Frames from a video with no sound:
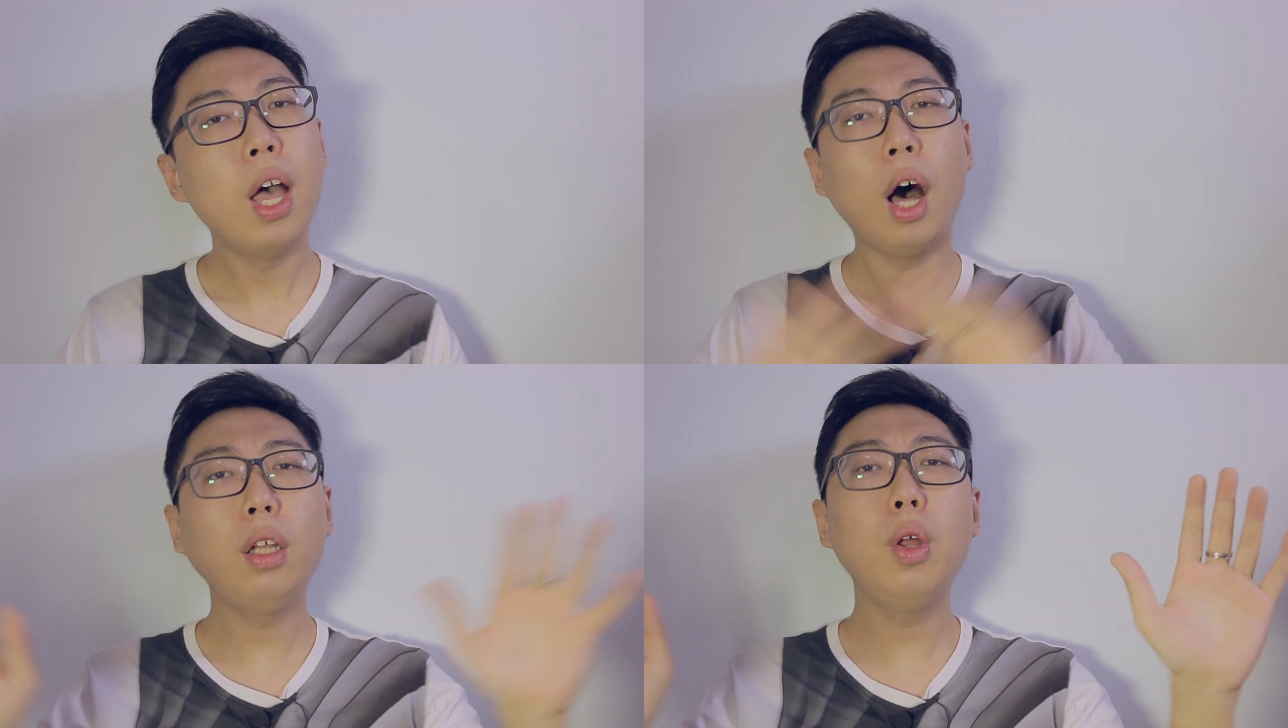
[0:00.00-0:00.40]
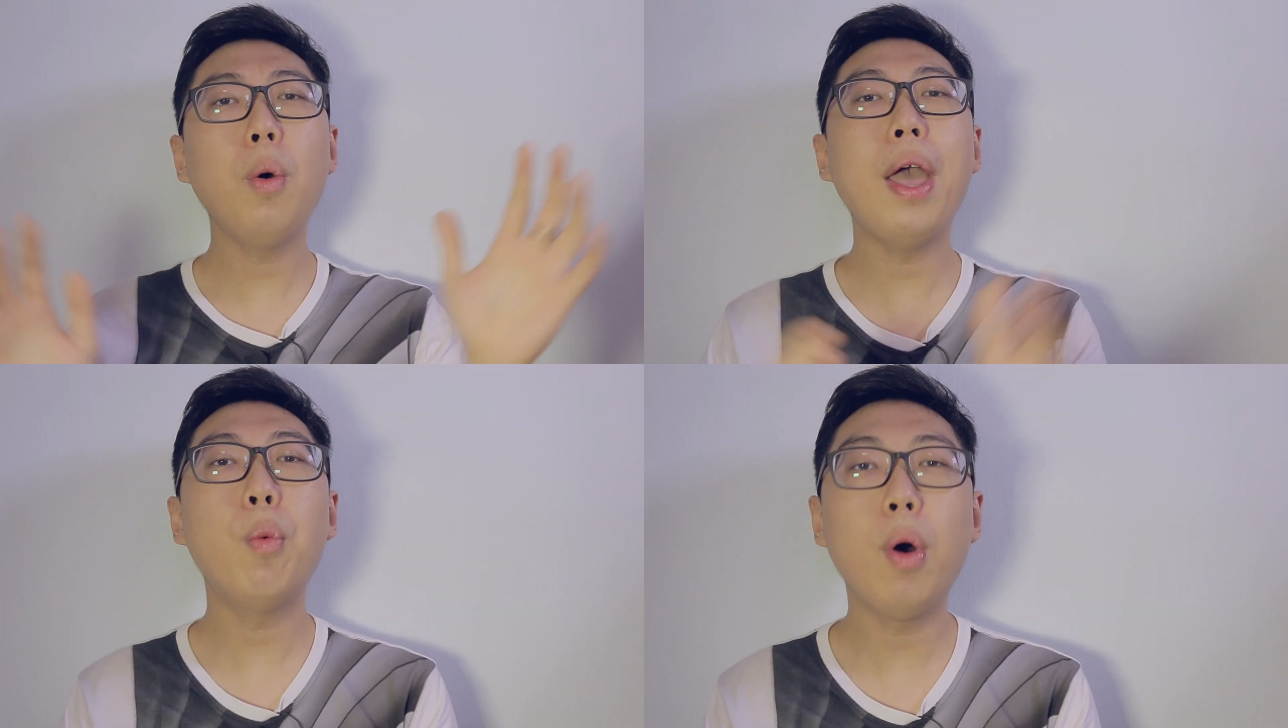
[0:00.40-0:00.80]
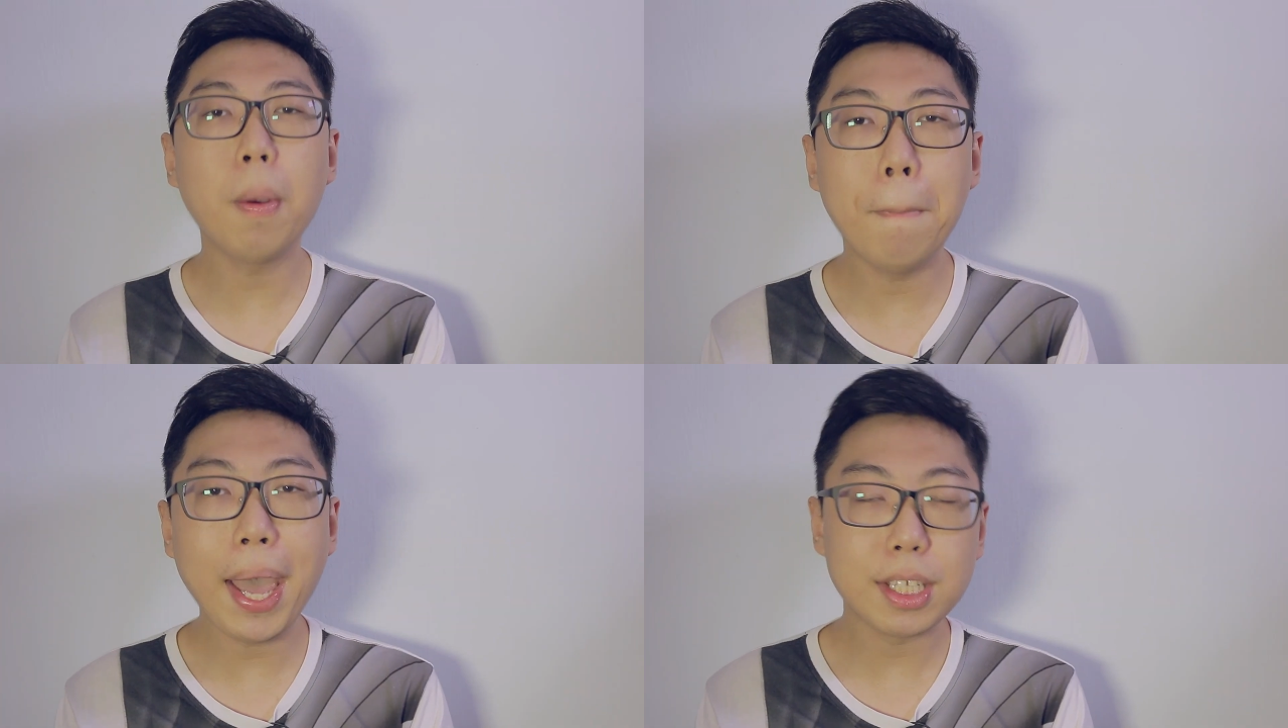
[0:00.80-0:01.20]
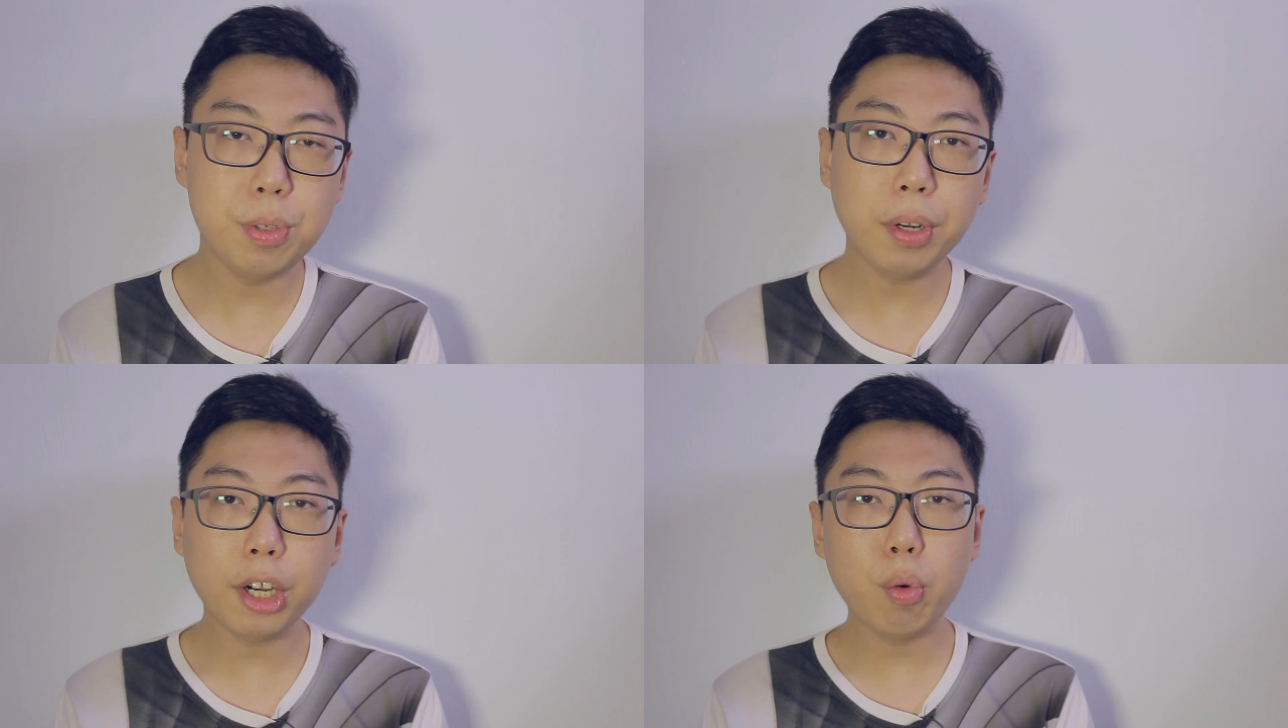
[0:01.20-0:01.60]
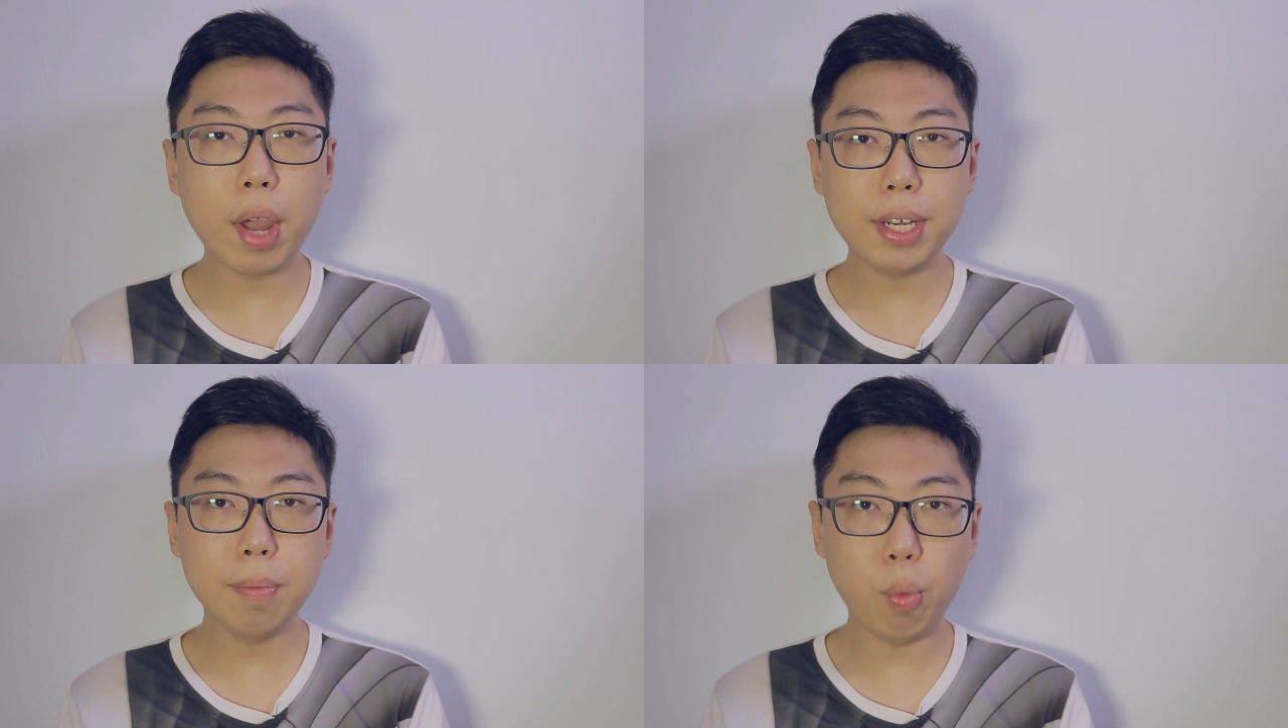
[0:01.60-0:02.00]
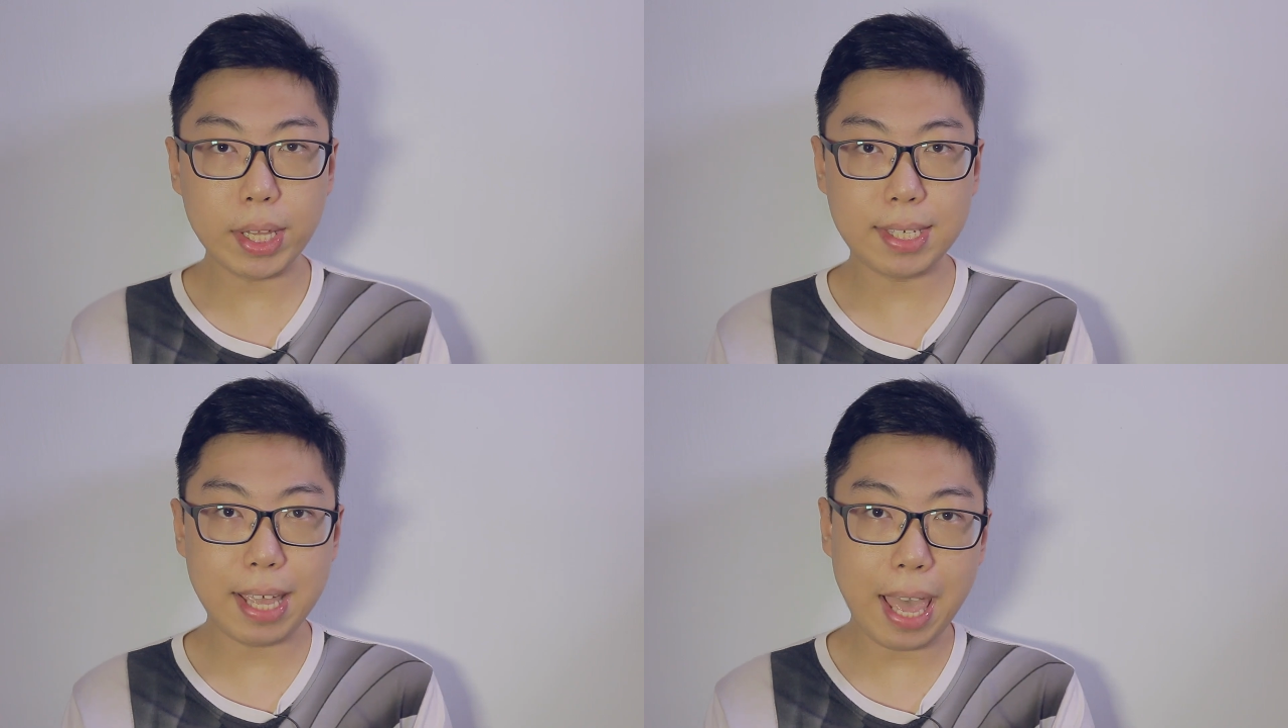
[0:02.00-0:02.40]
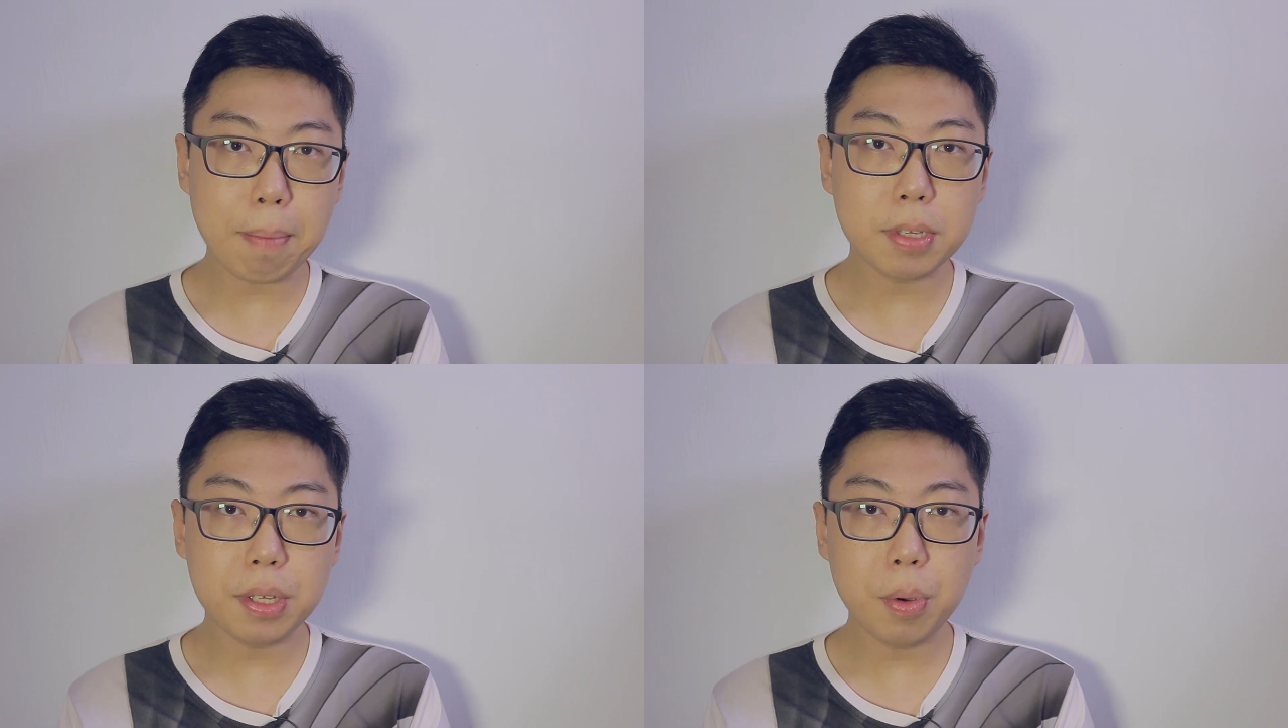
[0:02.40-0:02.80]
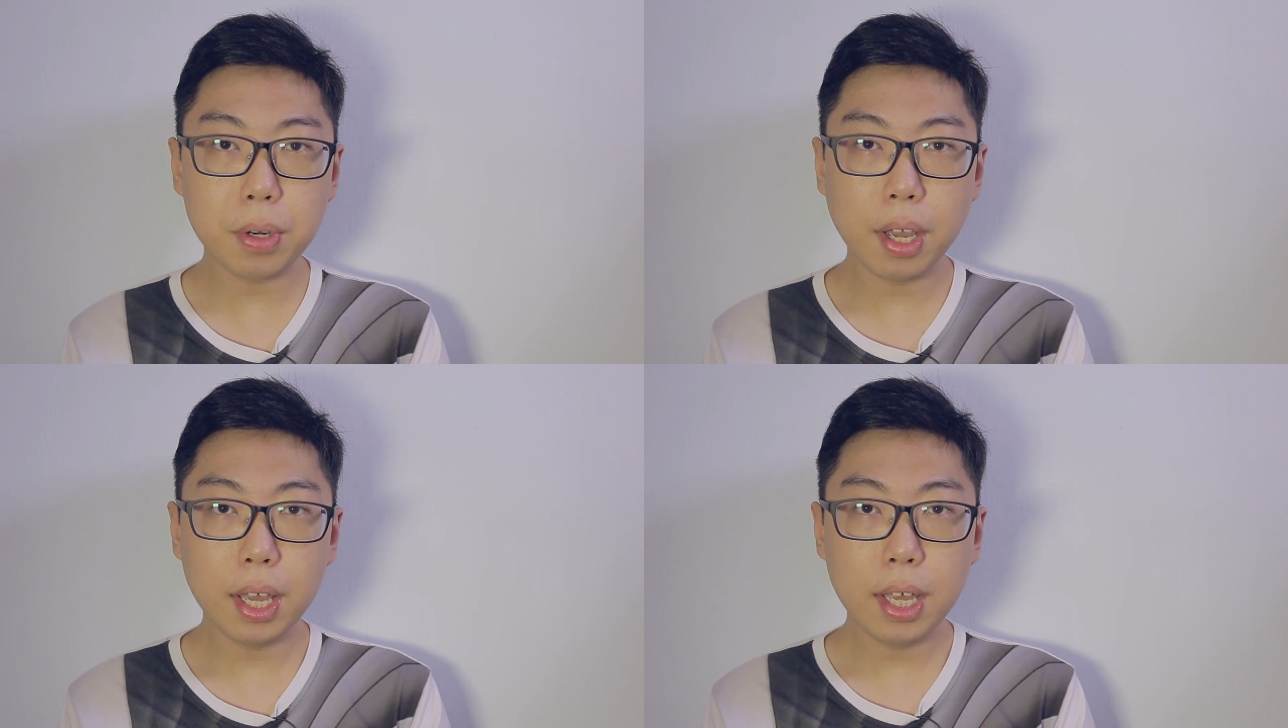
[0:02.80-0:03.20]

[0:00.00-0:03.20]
Hello and welcome back to another Random Wednesday episode.